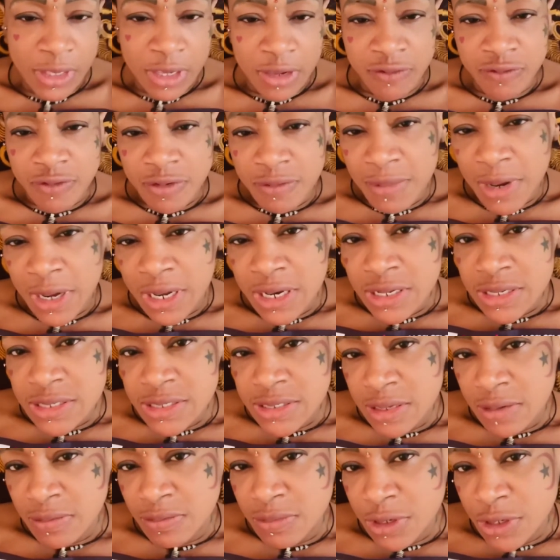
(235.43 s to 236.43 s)
Everybody
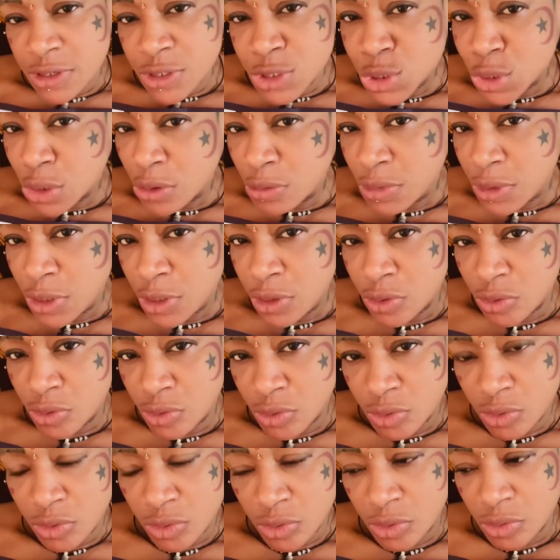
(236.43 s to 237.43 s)
say me trouble you,
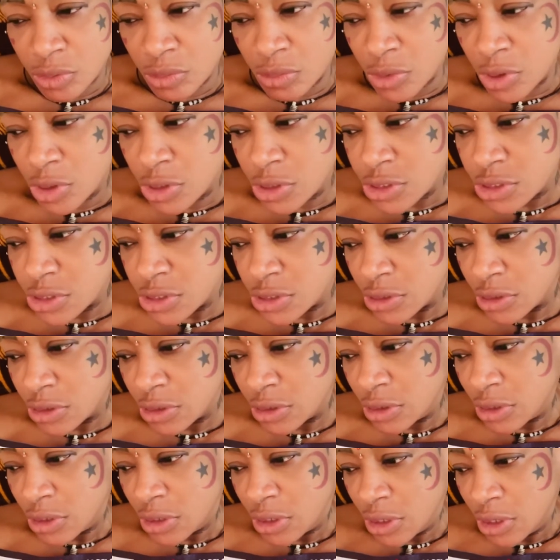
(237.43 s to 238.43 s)
but
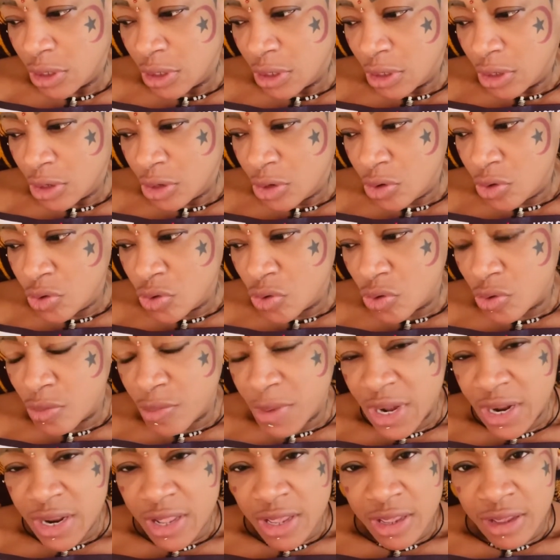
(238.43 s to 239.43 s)

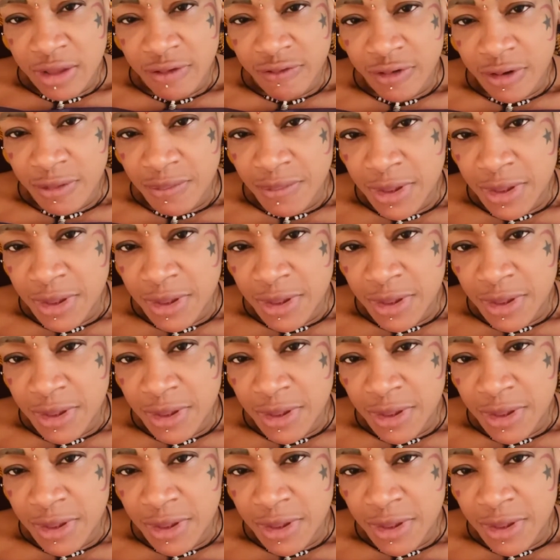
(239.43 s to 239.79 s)
nobody ever